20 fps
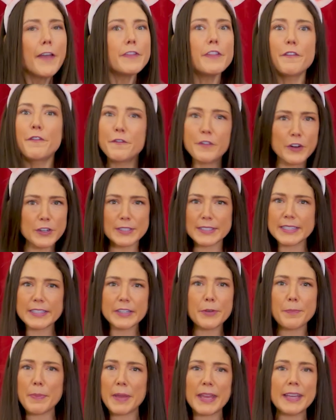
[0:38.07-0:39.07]
The first
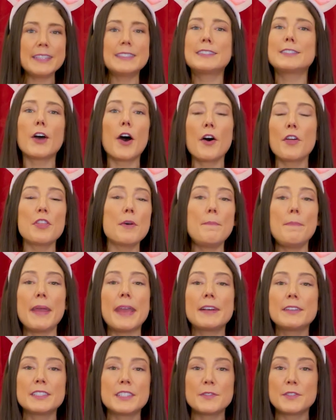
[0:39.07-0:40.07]
little pig saw the
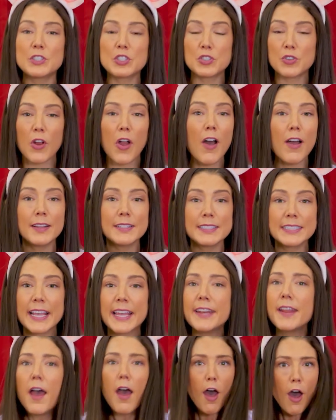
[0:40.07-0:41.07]
bales of straw and
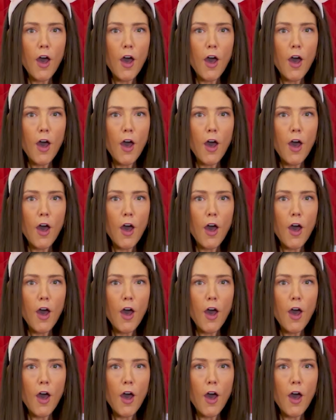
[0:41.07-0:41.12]
said,